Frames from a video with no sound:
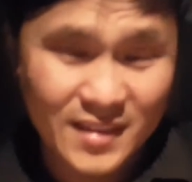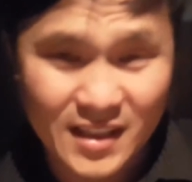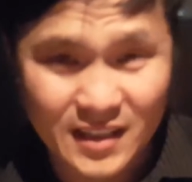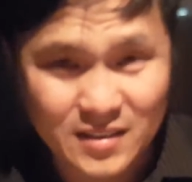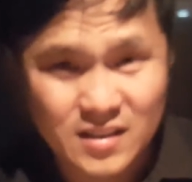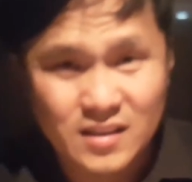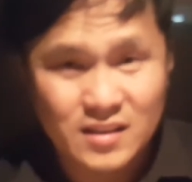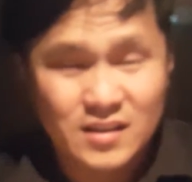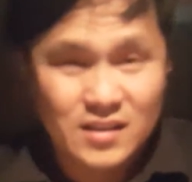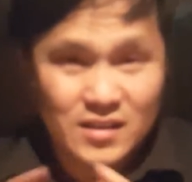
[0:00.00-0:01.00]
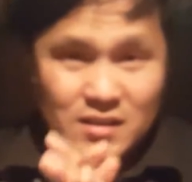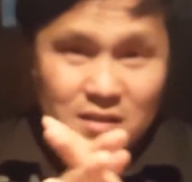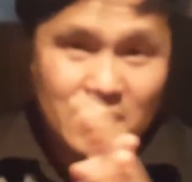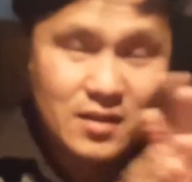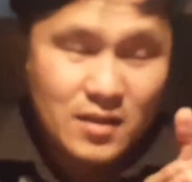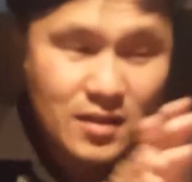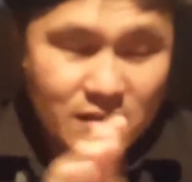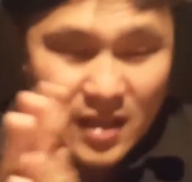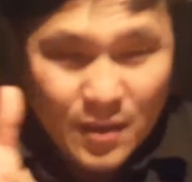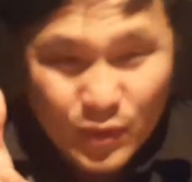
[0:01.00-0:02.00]
it
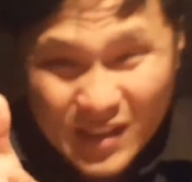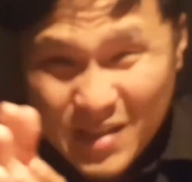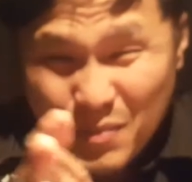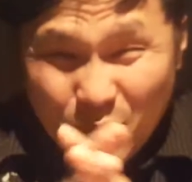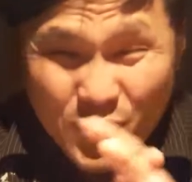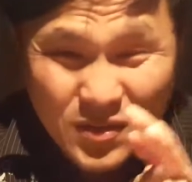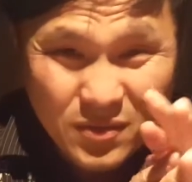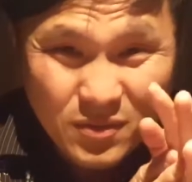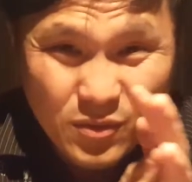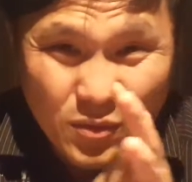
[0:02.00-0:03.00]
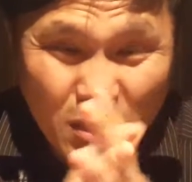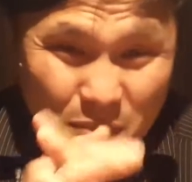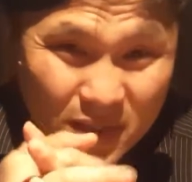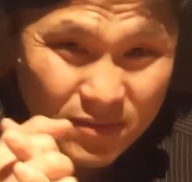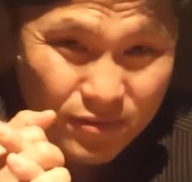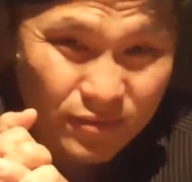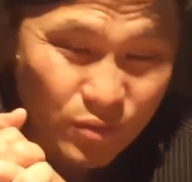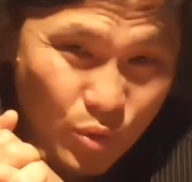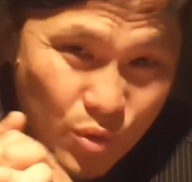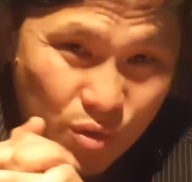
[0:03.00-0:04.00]
is able to keep up with raw beef
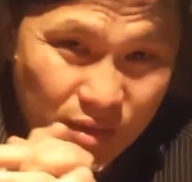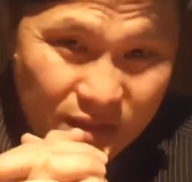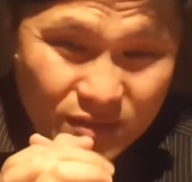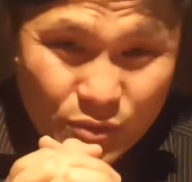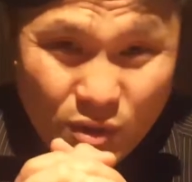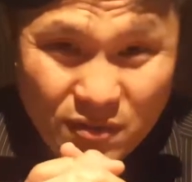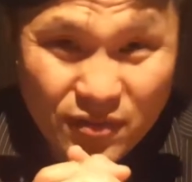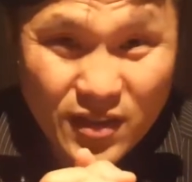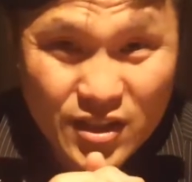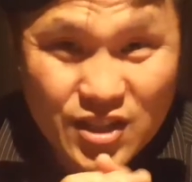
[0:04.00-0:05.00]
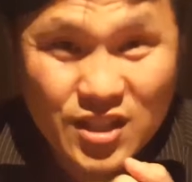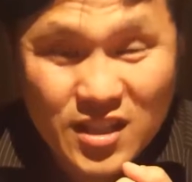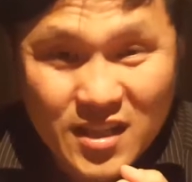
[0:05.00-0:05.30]
or even raw fish.